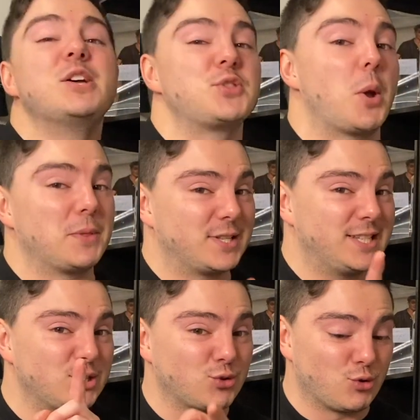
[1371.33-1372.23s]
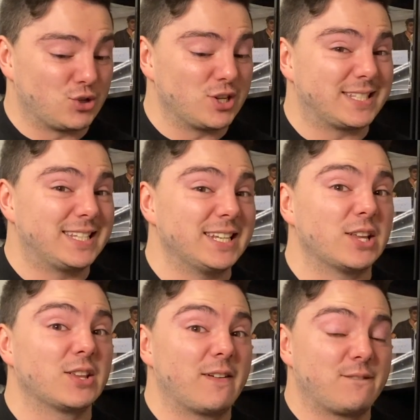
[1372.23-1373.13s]
No, but this is true. She's
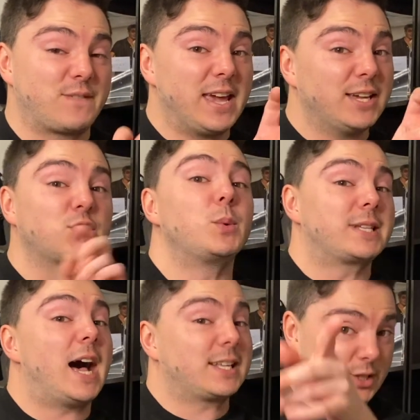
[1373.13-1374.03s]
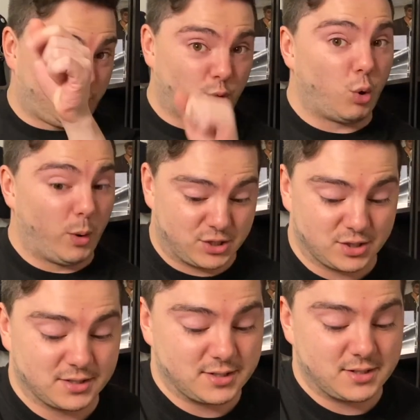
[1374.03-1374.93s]
fake Sue is asking the real
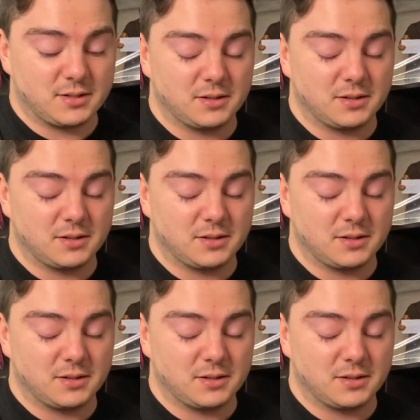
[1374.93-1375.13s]
questions.